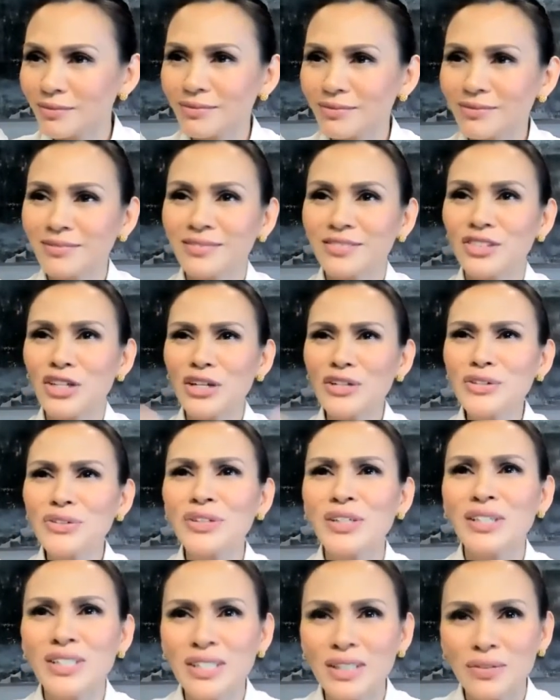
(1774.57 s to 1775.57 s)

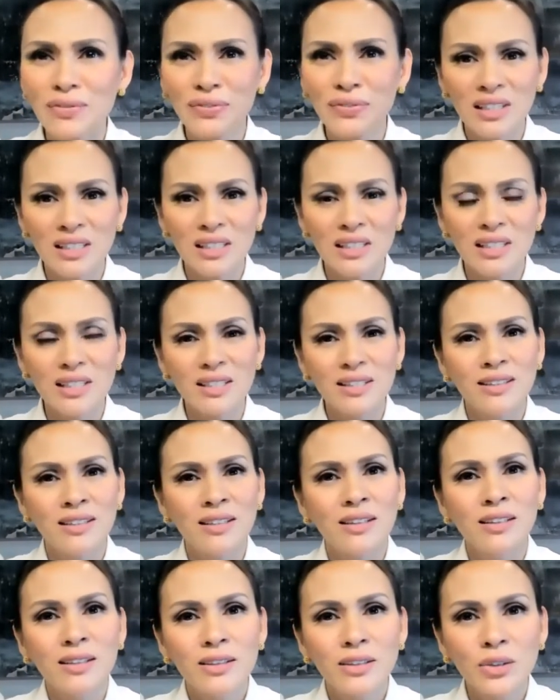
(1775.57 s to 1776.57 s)
generous it feels
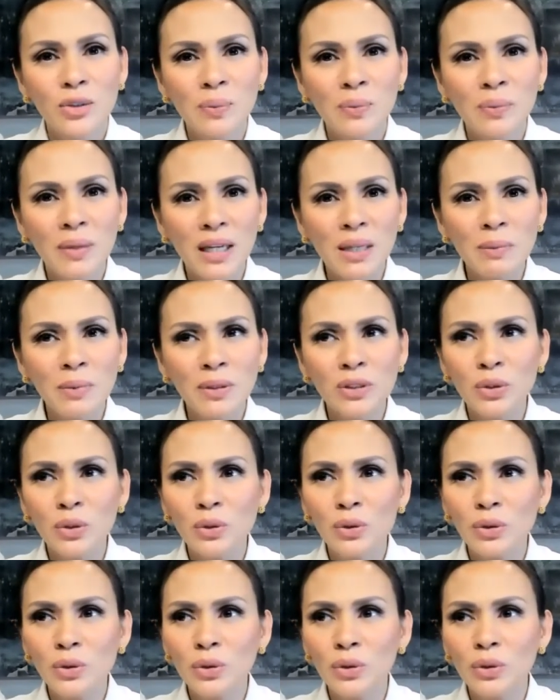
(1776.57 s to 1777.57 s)
to be able
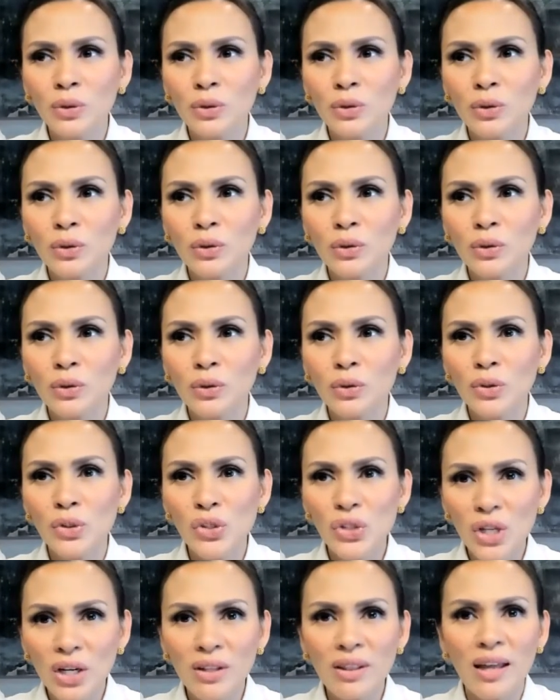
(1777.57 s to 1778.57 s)
to
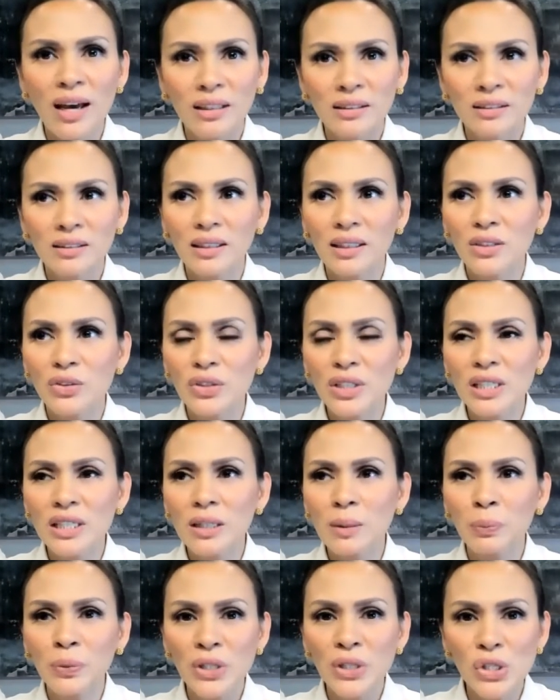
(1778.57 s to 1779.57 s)
share that and really
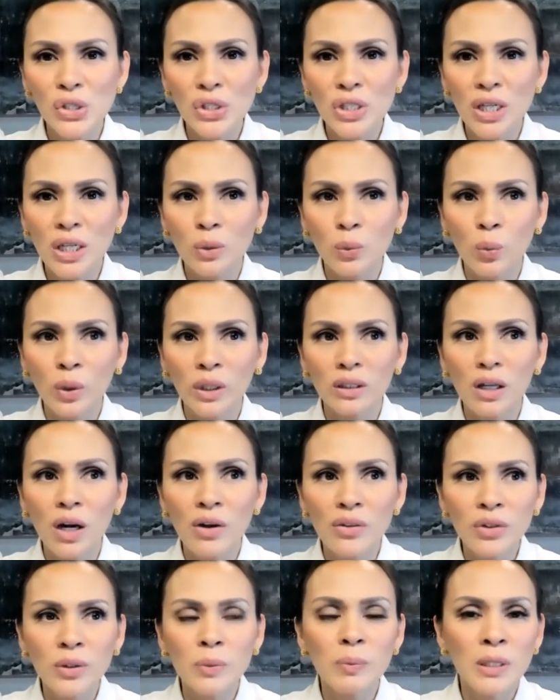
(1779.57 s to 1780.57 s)
appreciate what
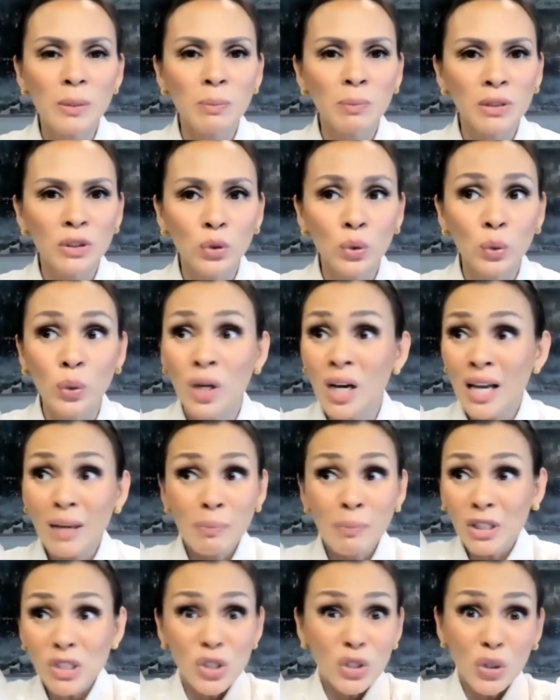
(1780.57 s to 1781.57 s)
other people do,
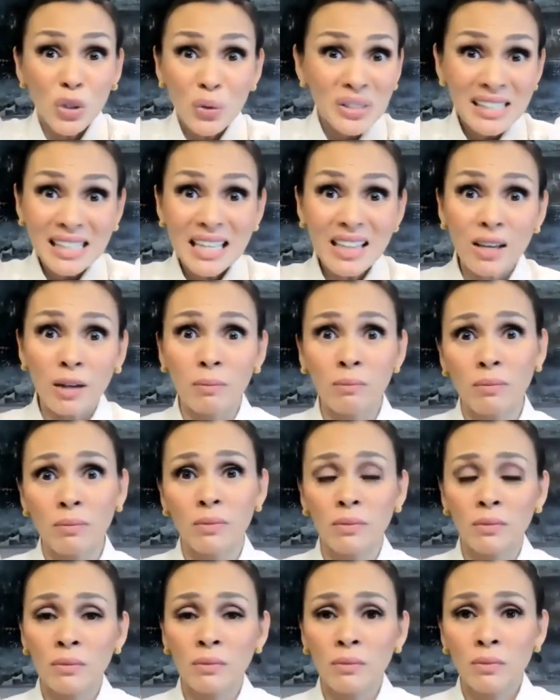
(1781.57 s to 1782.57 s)
because you don't see them.
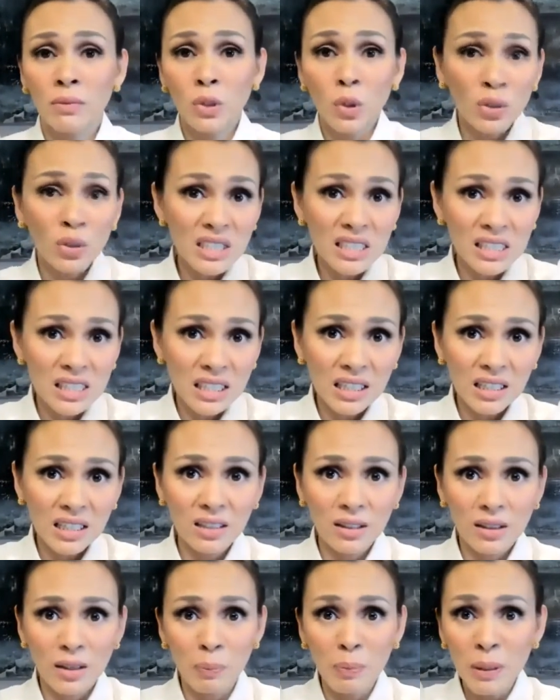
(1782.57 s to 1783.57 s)
You only see
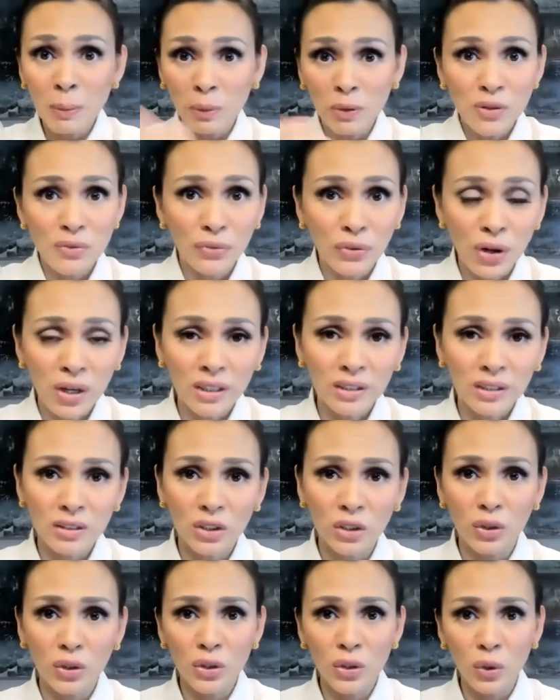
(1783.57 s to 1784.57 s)
the people in front. You
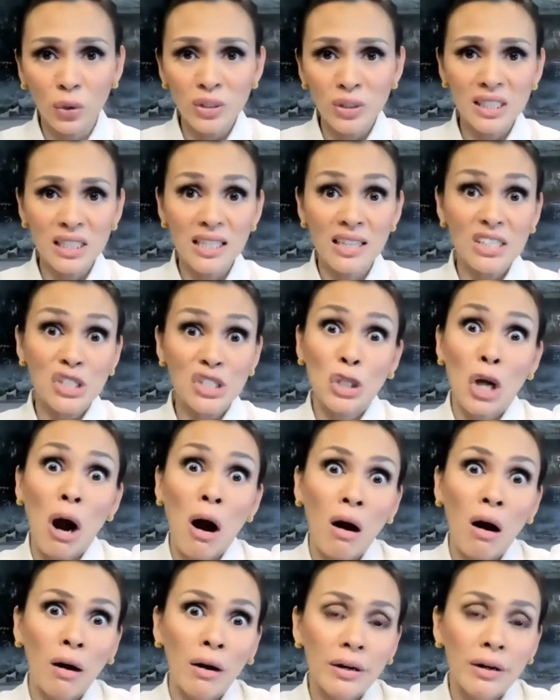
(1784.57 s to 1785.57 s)
only see the
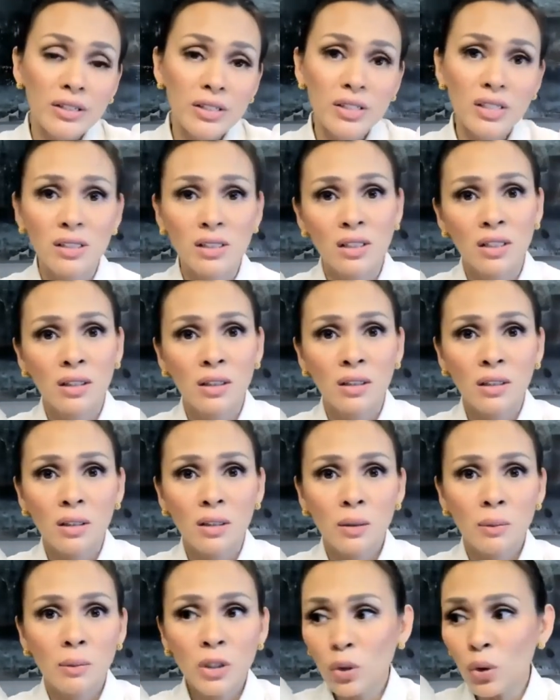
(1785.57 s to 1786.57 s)
stars,
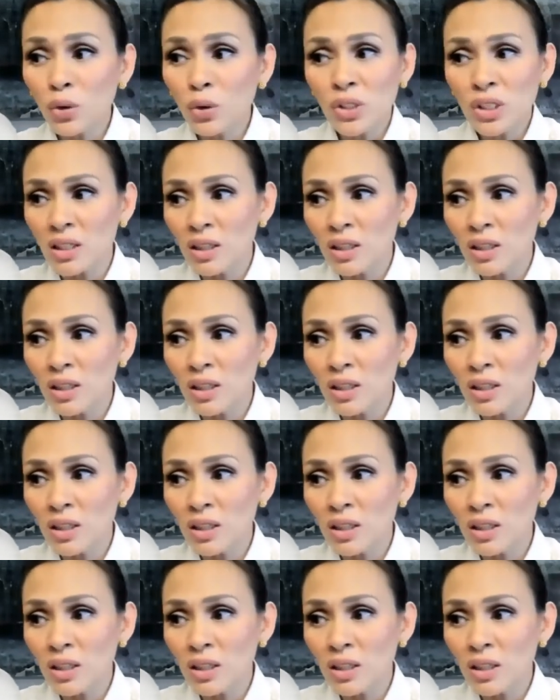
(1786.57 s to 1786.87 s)
but you don't see